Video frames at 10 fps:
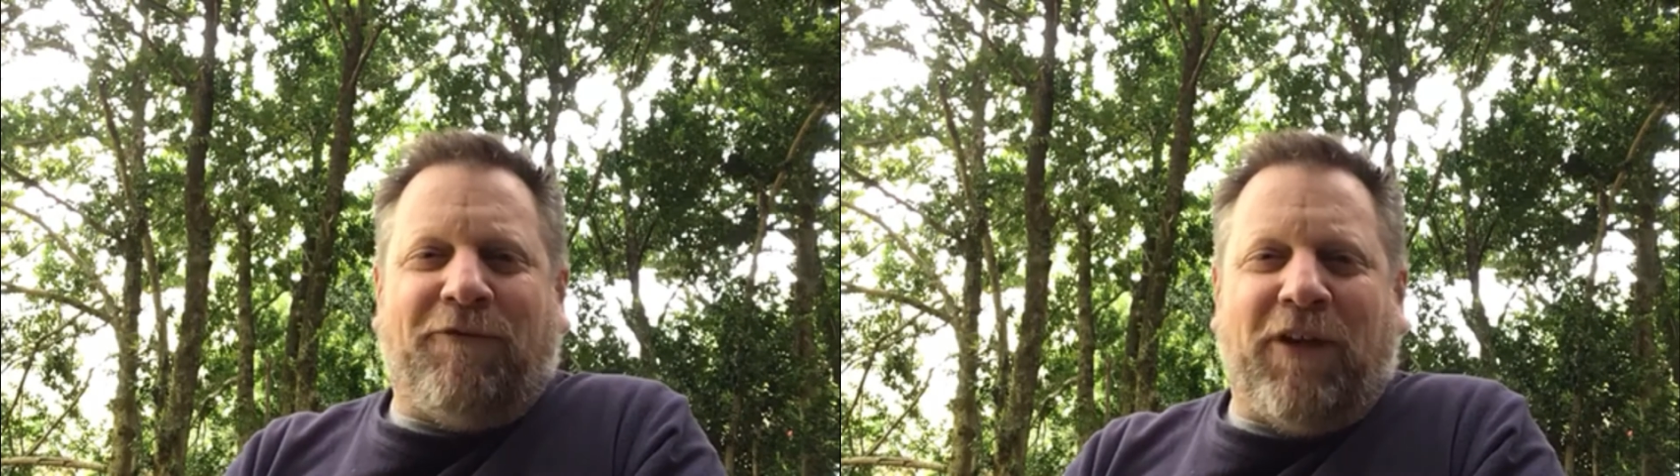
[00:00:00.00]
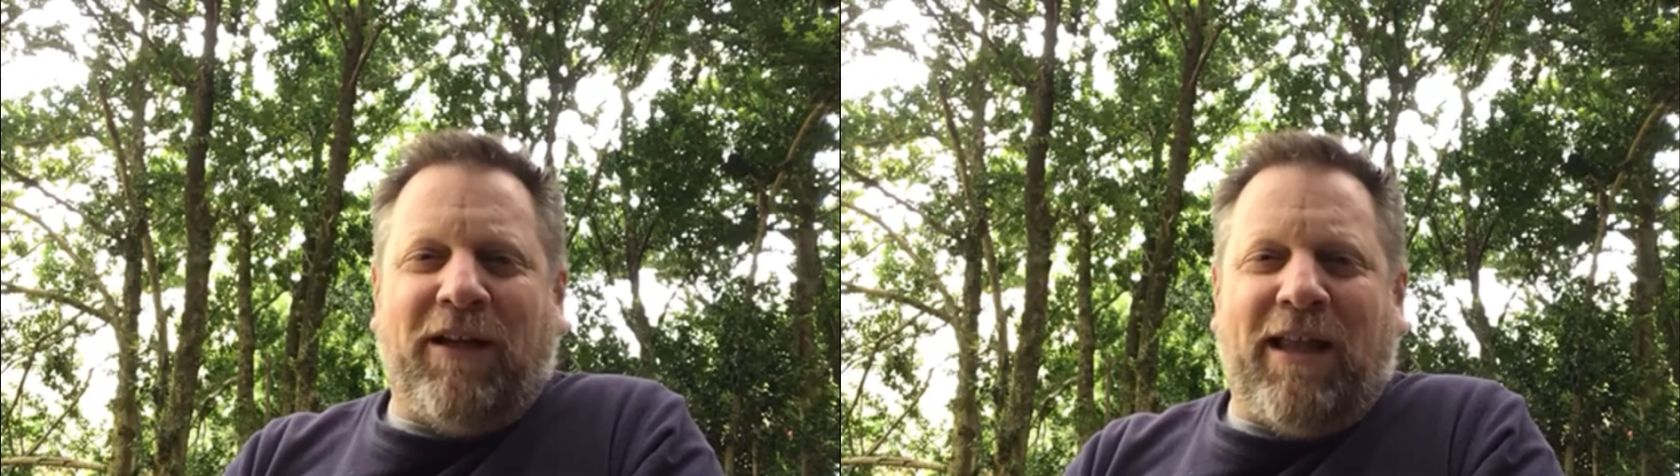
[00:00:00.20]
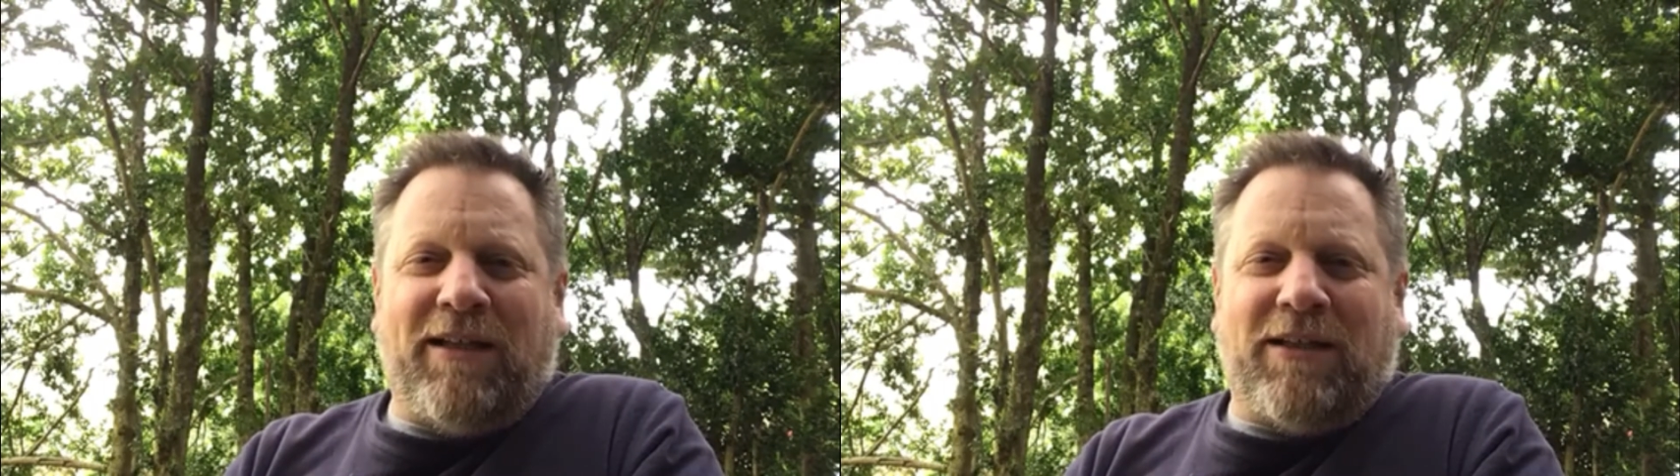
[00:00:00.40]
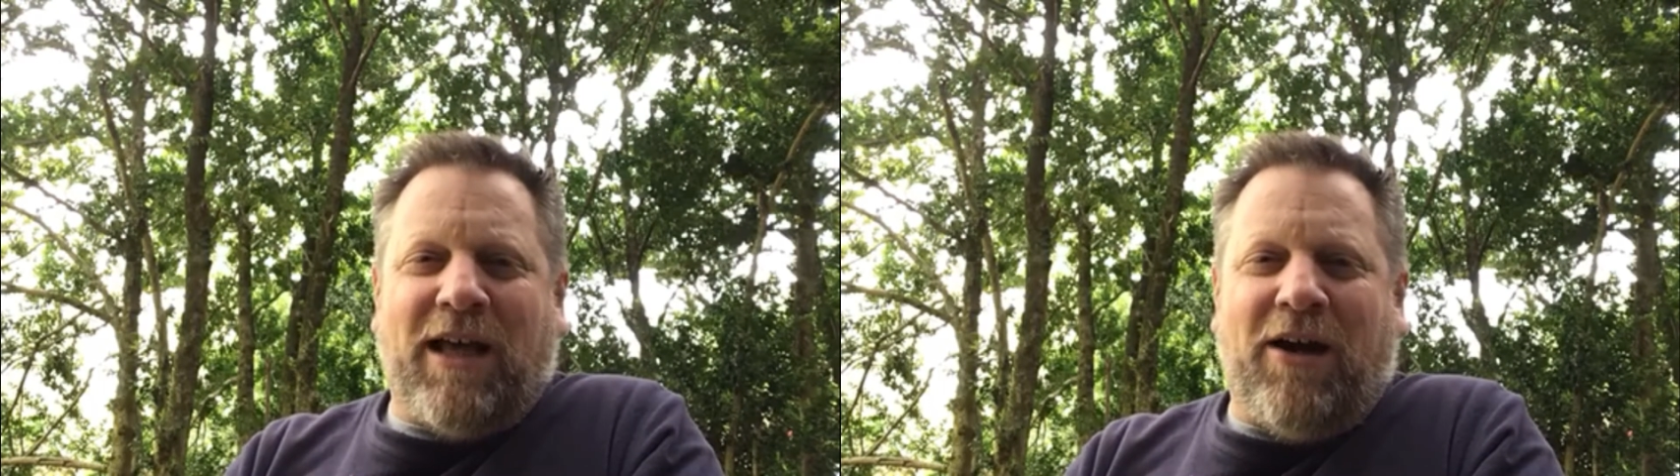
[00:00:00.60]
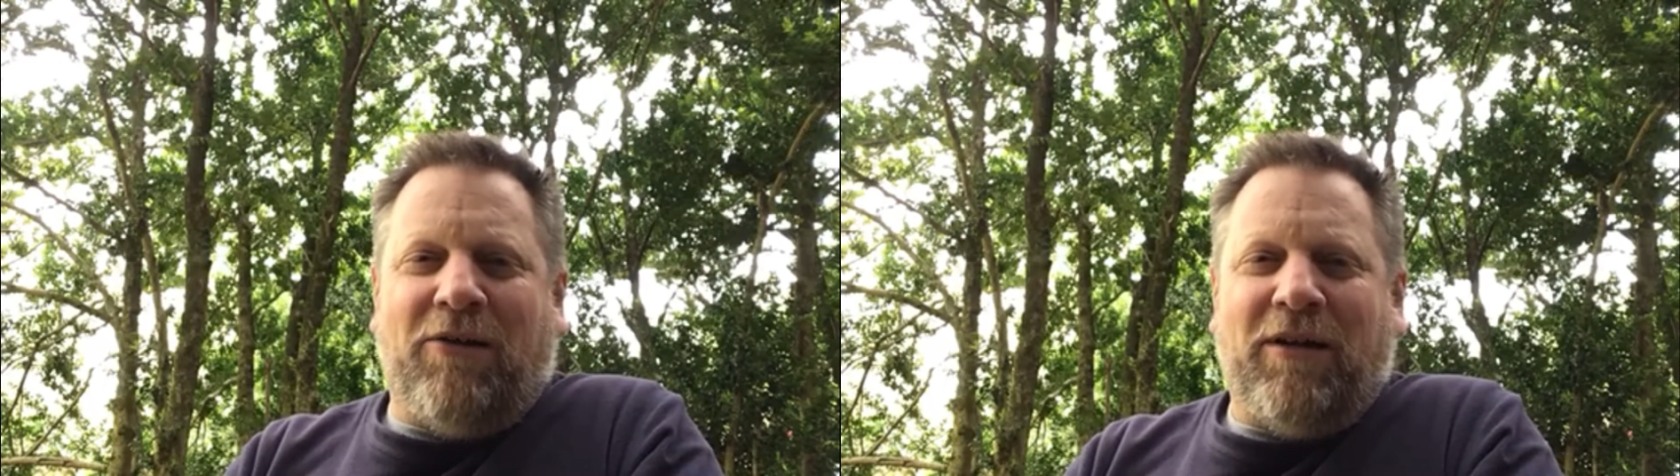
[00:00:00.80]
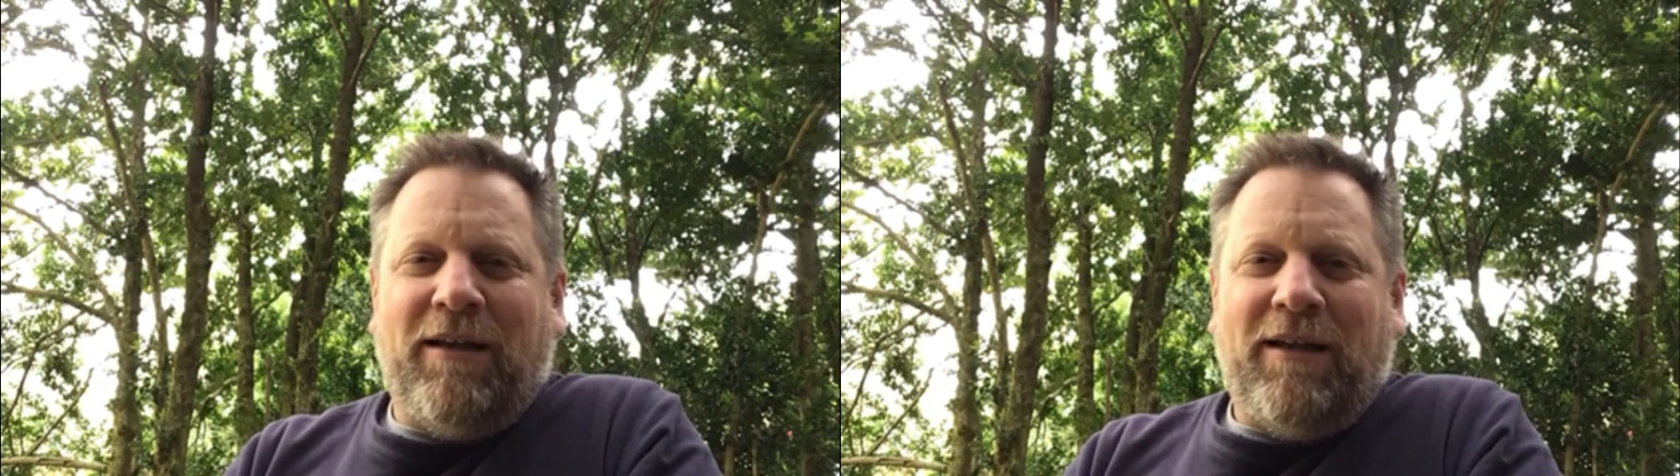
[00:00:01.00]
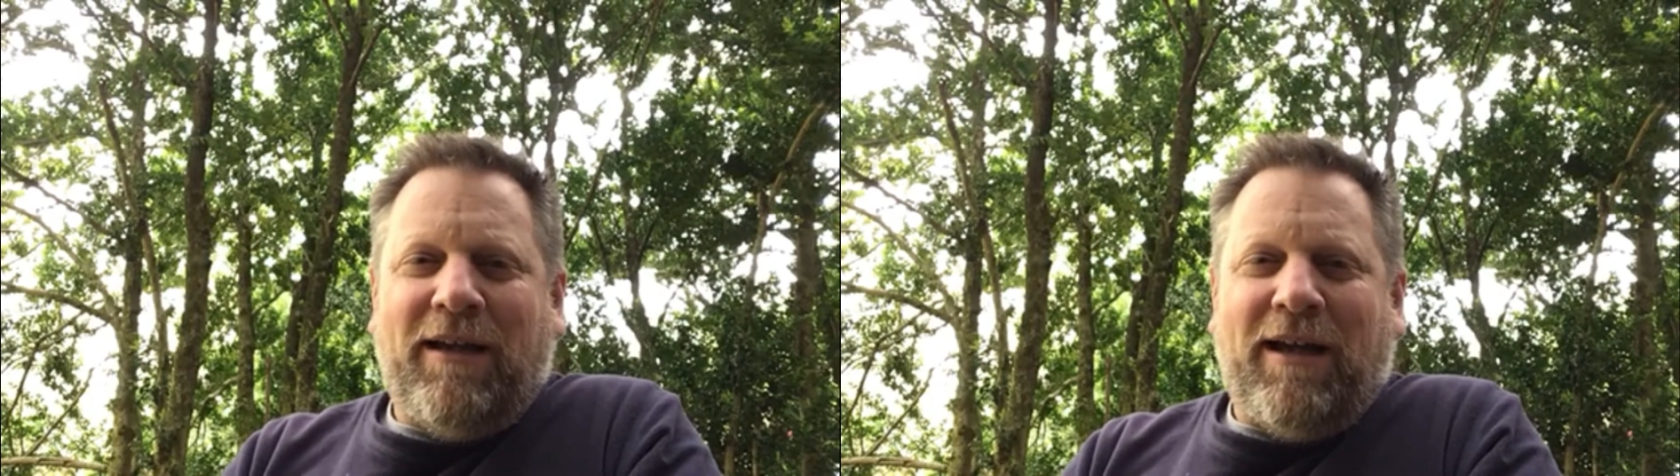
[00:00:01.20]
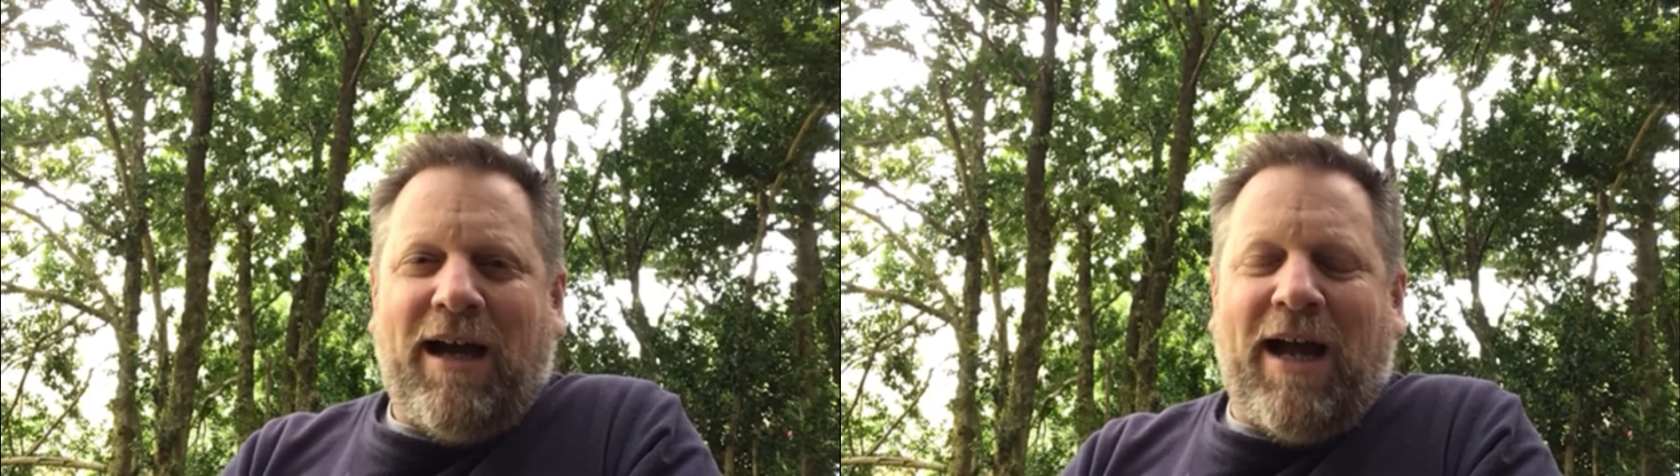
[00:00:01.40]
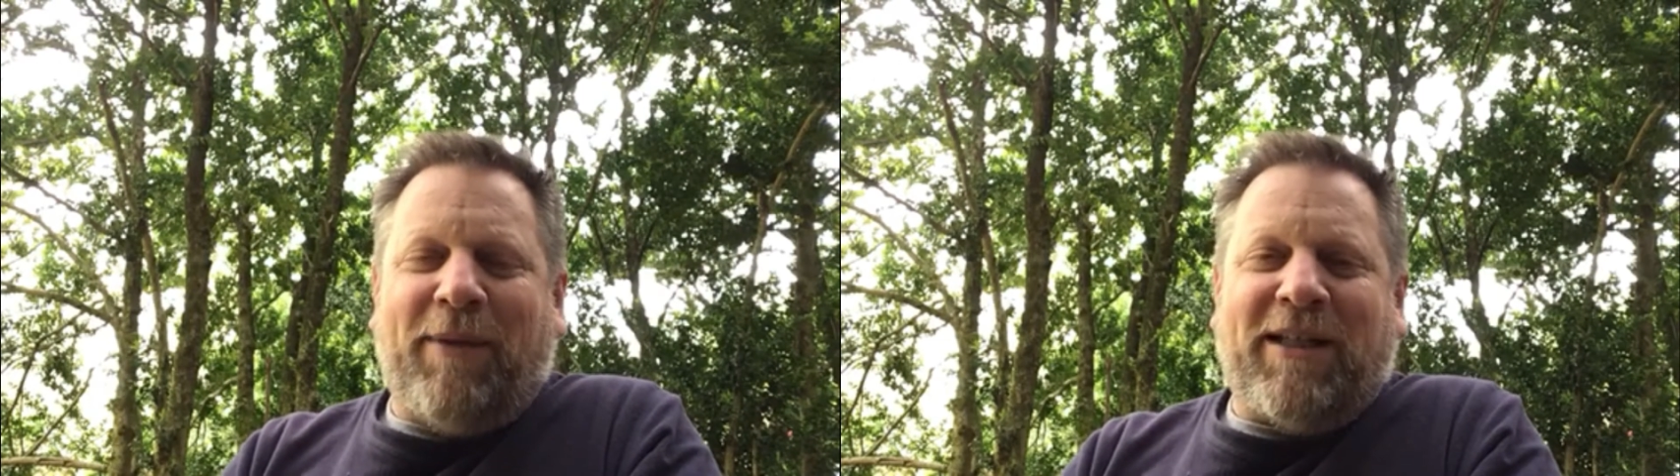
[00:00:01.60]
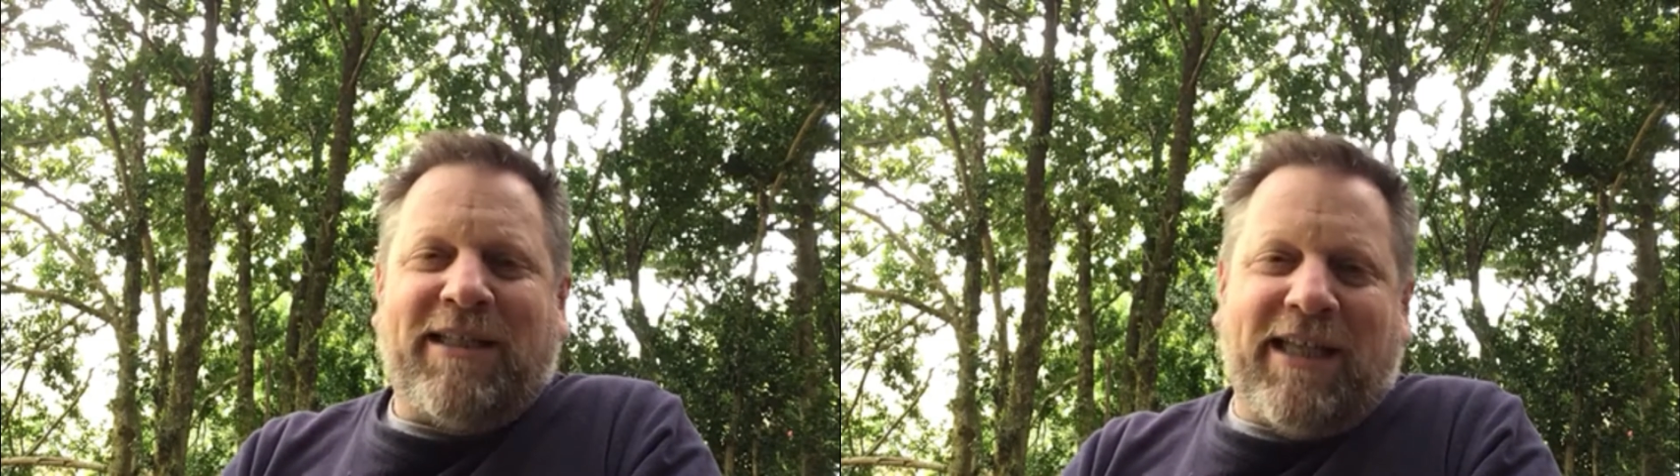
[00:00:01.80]
feel as though I'm
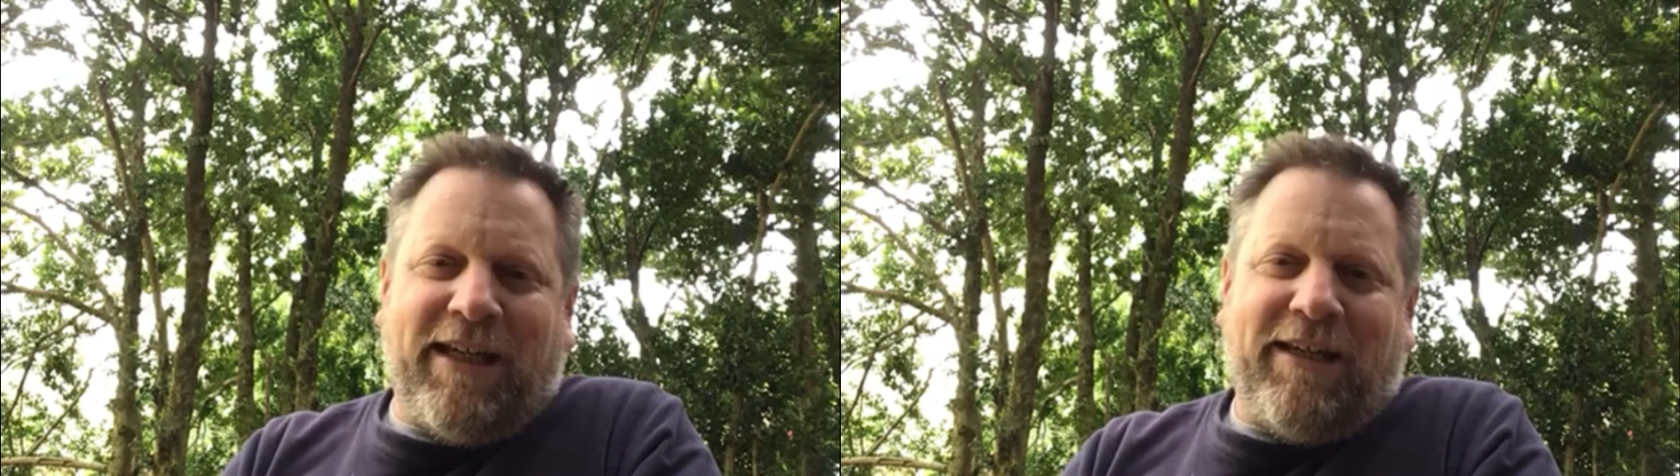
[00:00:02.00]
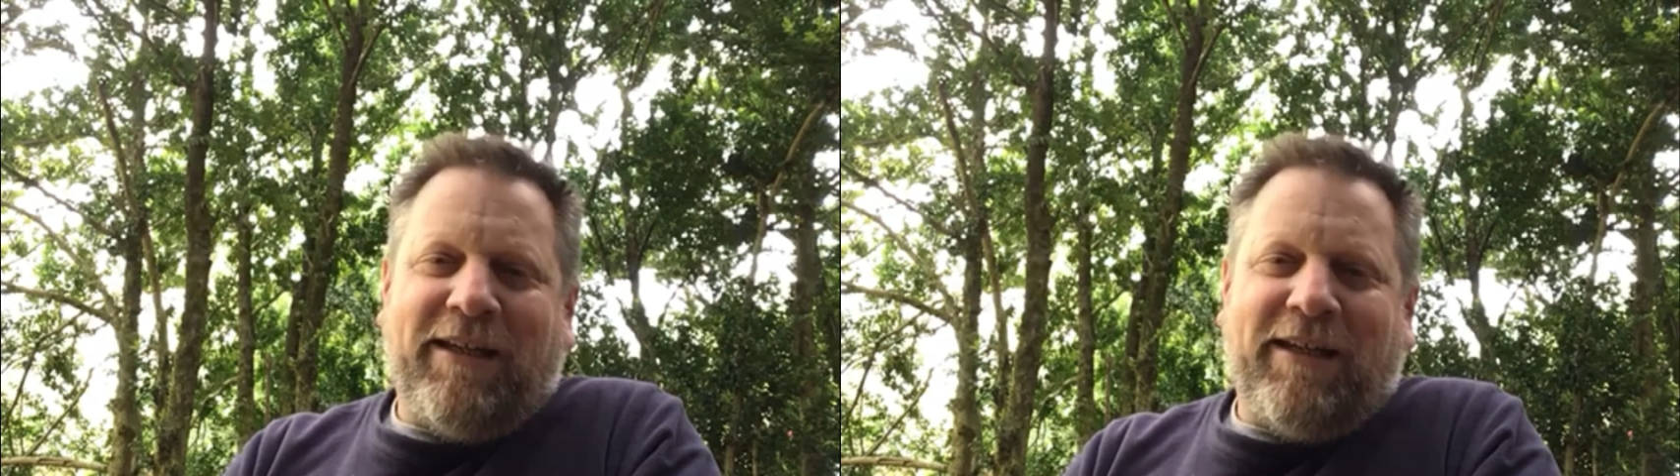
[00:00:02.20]
at sea.